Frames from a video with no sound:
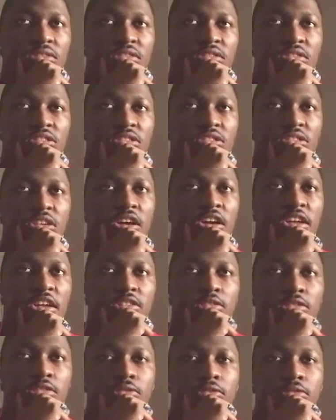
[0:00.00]
try
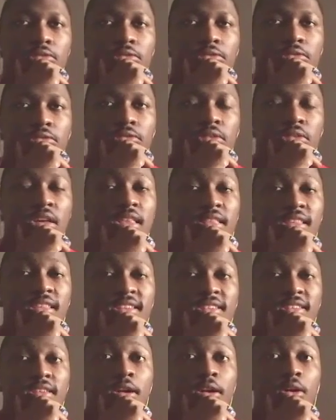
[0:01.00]
to at
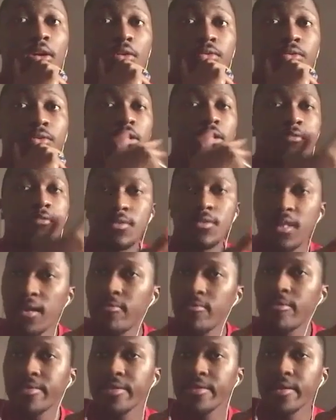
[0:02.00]
least go for what they
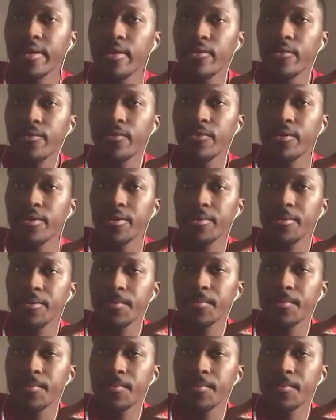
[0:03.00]
want to go for